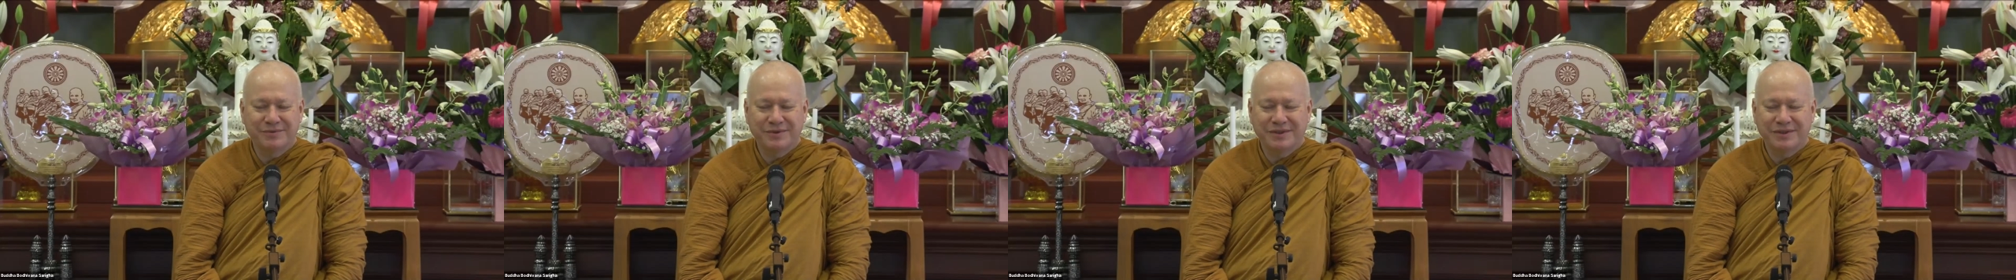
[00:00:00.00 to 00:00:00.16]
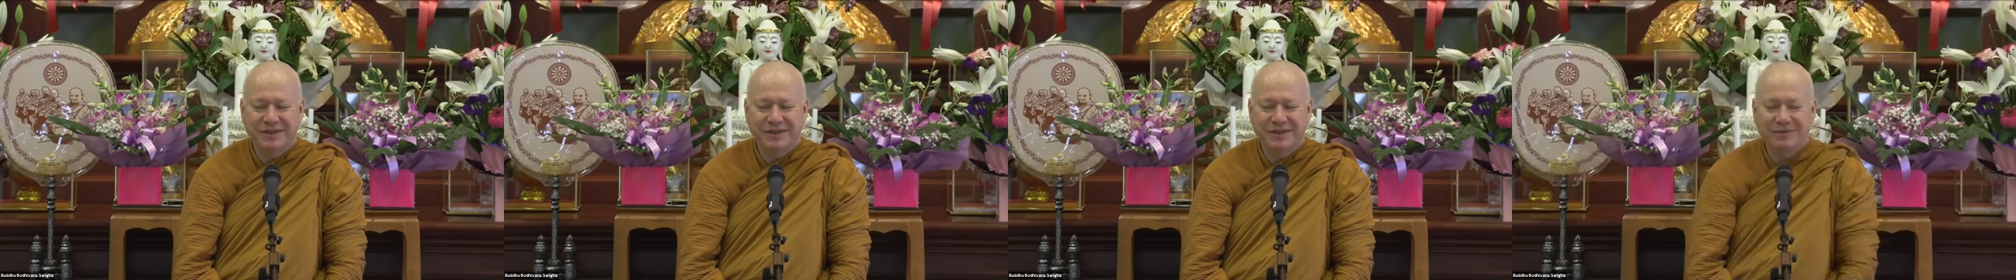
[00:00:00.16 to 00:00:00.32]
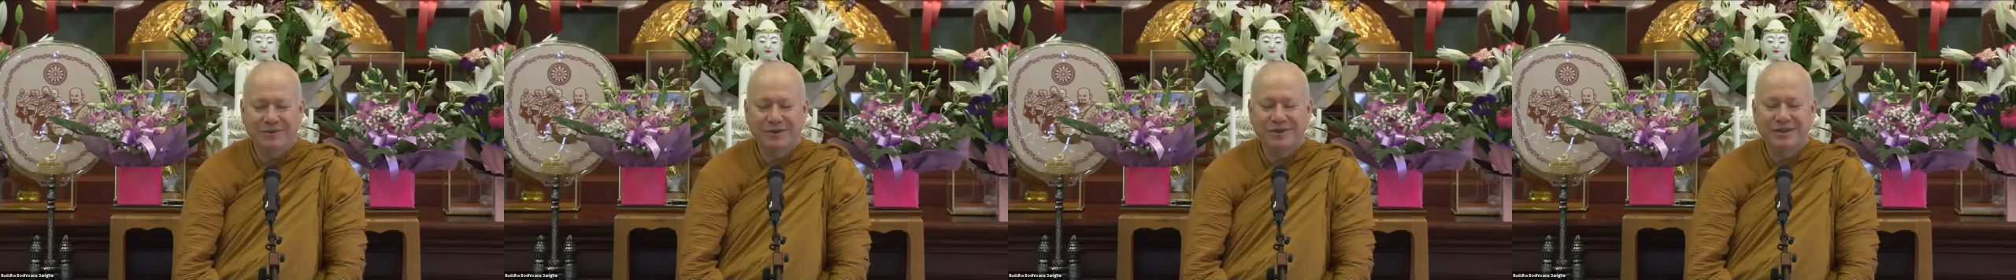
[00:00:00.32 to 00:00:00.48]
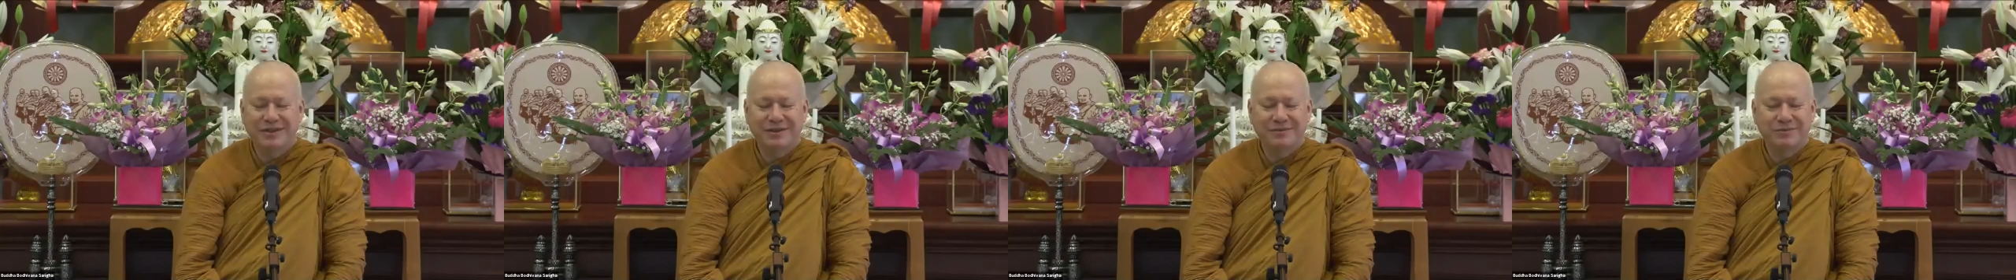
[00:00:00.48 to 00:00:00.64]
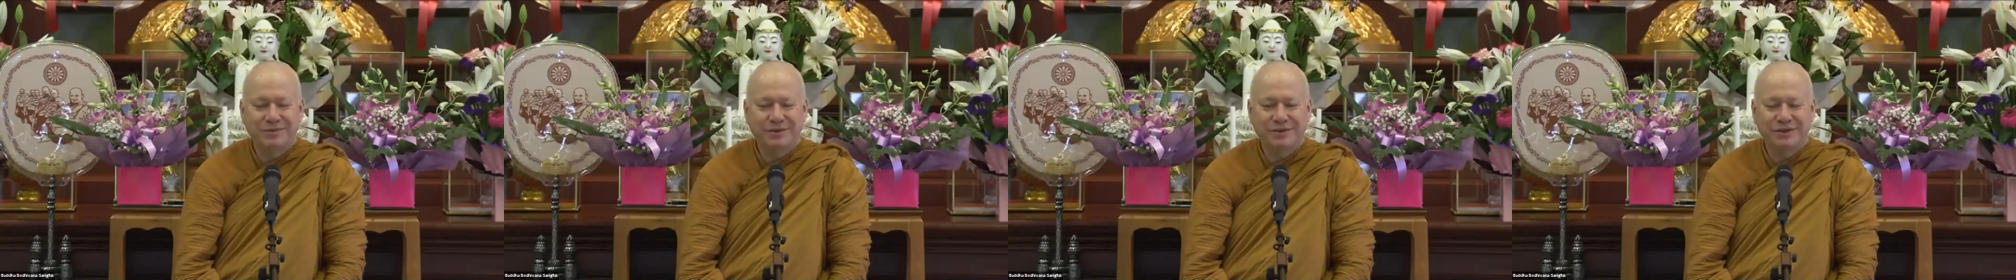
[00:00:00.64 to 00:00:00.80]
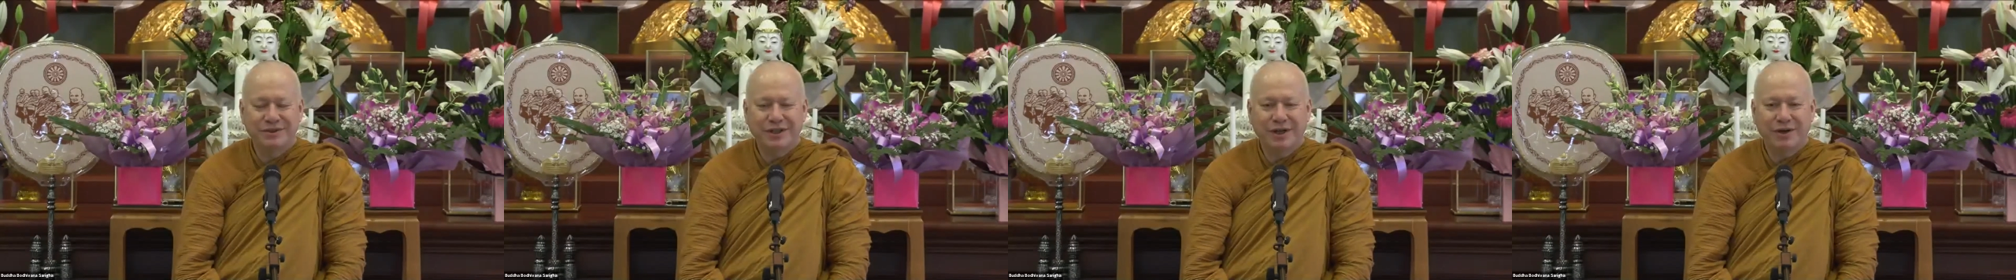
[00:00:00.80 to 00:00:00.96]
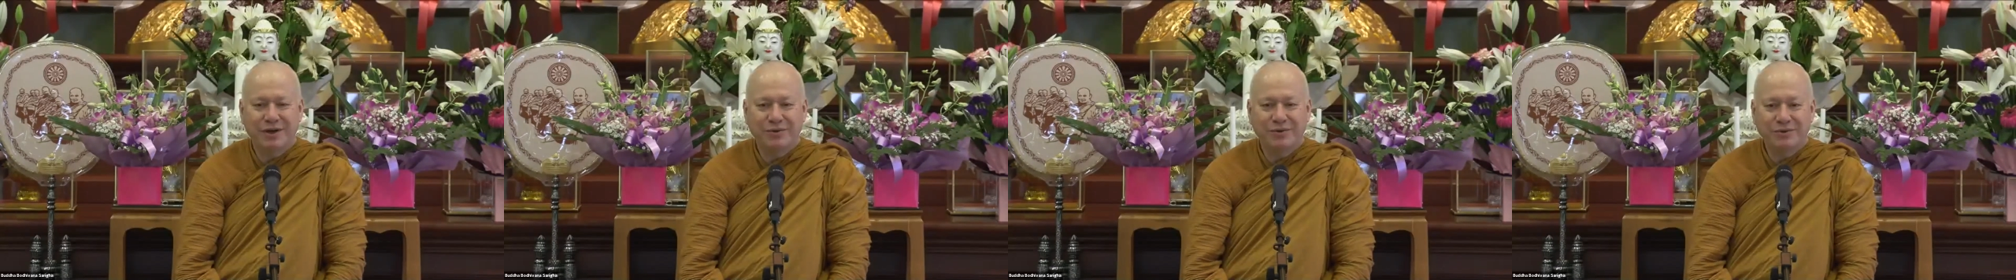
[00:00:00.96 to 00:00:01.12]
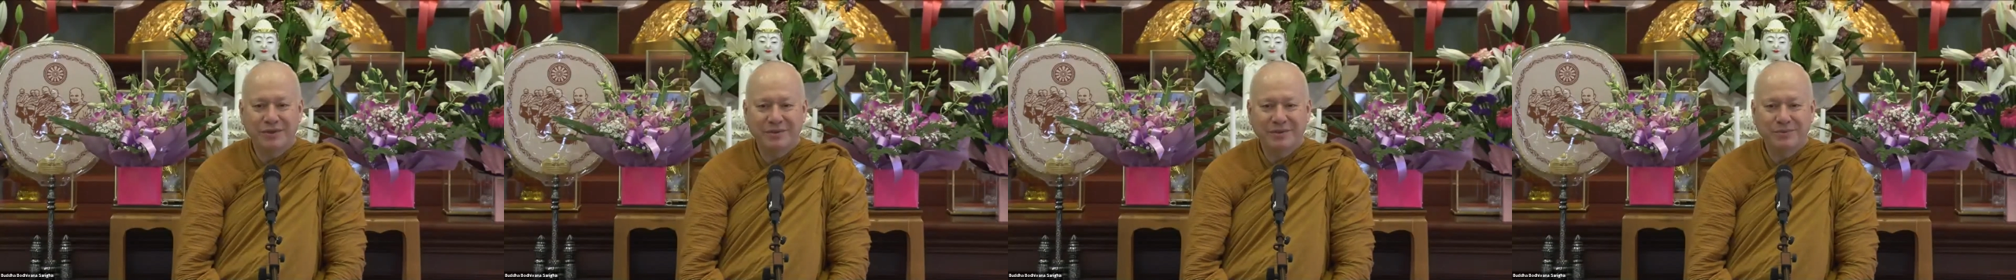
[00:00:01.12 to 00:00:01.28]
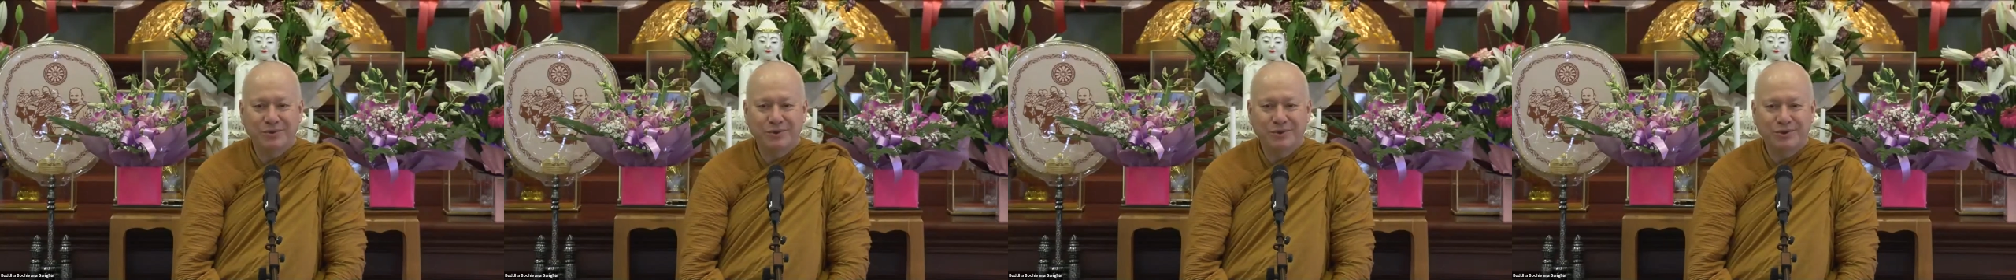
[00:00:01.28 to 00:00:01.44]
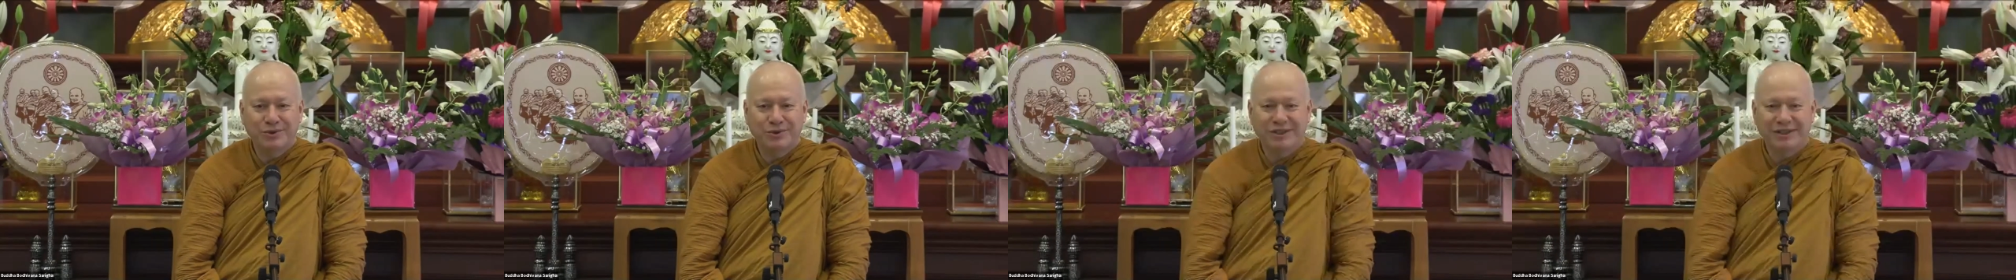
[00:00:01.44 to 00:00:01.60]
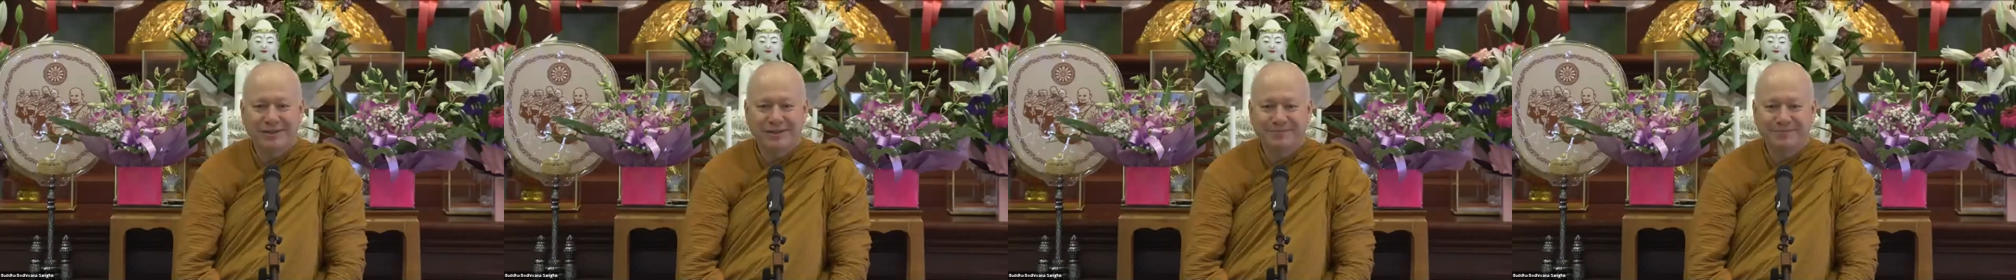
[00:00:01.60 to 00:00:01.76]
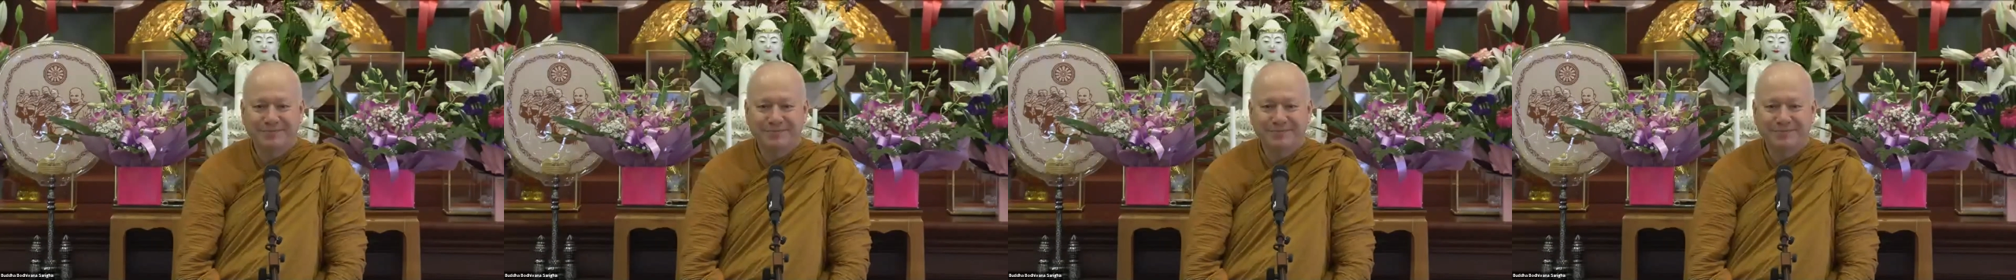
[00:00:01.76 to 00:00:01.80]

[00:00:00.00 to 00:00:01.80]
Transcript: What they wanted was holy water